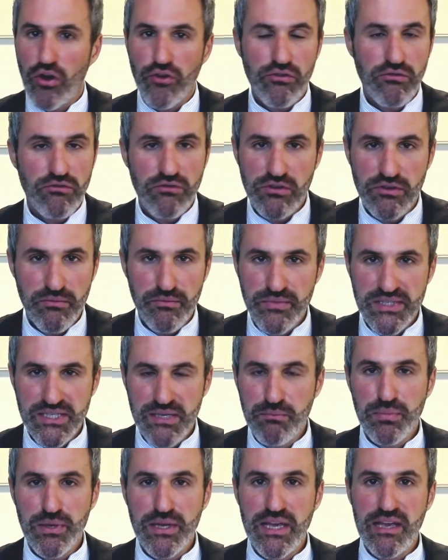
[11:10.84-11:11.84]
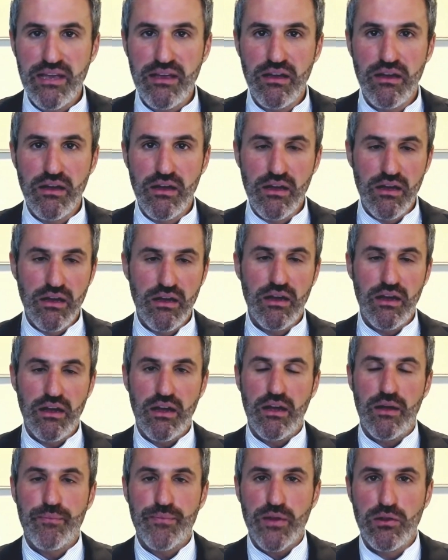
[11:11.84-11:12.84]
not simply
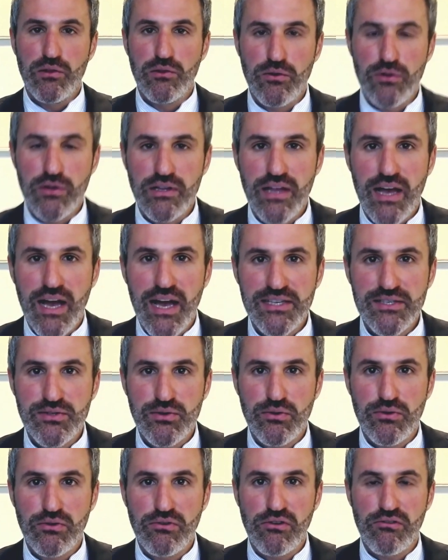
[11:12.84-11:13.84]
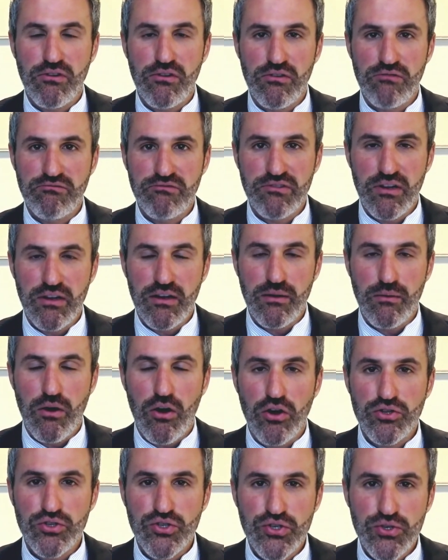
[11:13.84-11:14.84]
localized or
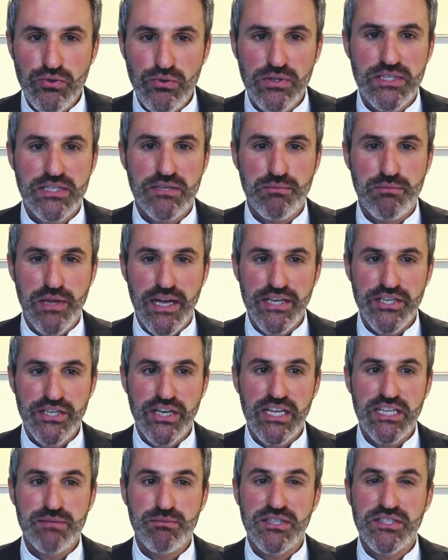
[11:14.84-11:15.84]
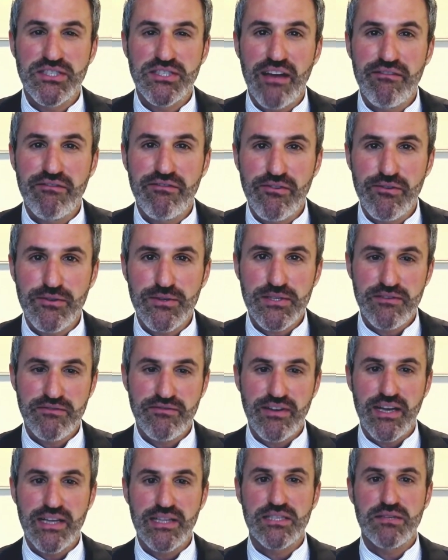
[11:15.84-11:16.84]
onshored supply chains, but
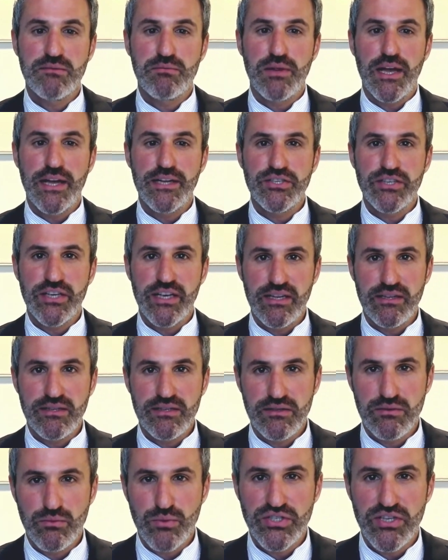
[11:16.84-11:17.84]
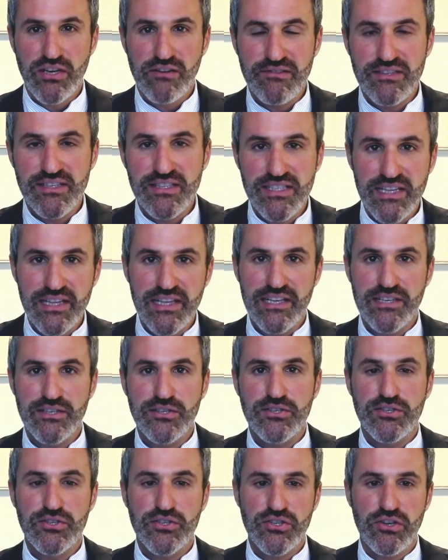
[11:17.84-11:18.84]
diversified supply chains, which are
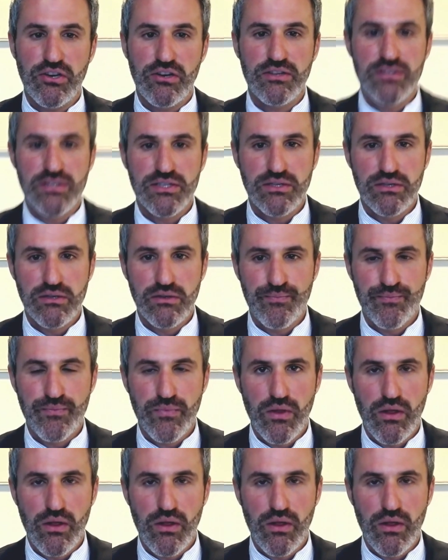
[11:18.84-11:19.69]
resilient to shocks.